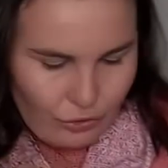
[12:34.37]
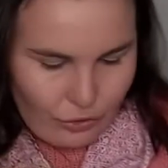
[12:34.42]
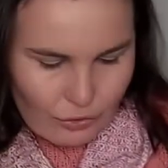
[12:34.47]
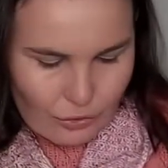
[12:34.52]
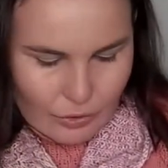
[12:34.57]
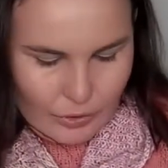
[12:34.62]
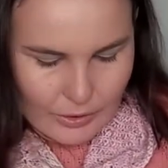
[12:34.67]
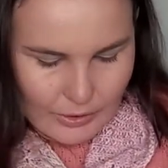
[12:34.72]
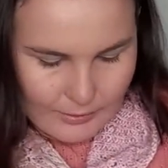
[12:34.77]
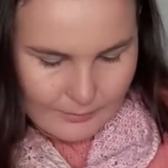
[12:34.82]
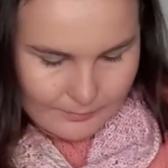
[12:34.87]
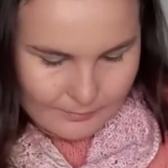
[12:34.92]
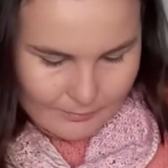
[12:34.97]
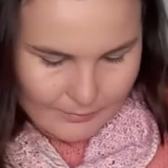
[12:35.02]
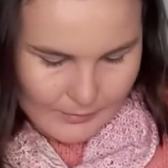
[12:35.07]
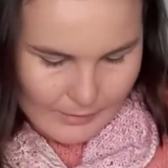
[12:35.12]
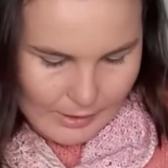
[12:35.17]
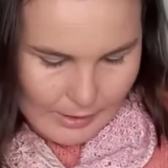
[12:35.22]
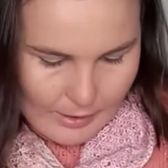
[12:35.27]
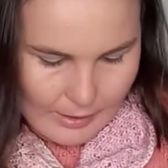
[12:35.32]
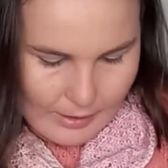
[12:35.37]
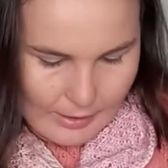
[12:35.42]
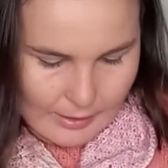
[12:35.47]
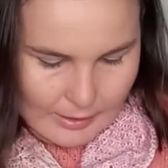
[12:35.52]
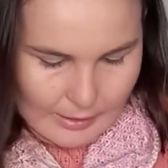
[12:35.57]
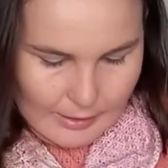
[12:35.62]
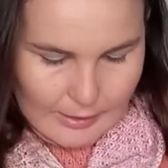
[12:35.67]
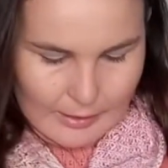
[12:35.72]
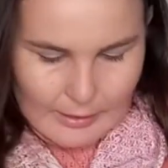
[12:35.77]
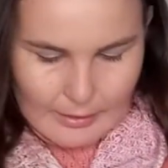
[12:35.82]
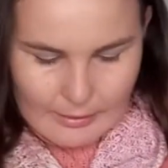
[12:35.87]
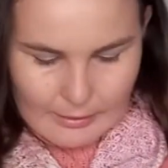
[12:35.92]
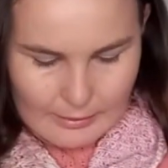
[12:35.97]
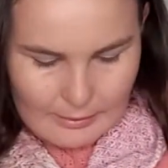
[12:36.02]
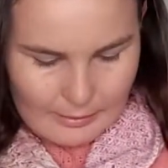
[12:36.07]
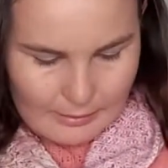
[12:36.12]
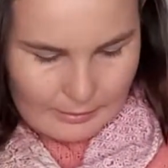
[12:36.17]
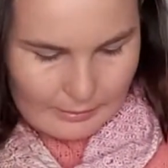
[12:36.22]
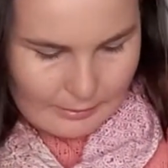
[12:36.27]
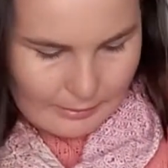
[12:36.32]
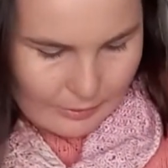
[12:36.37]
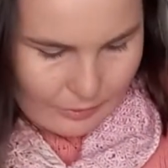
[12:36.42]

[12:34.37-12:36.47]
Joy, and then the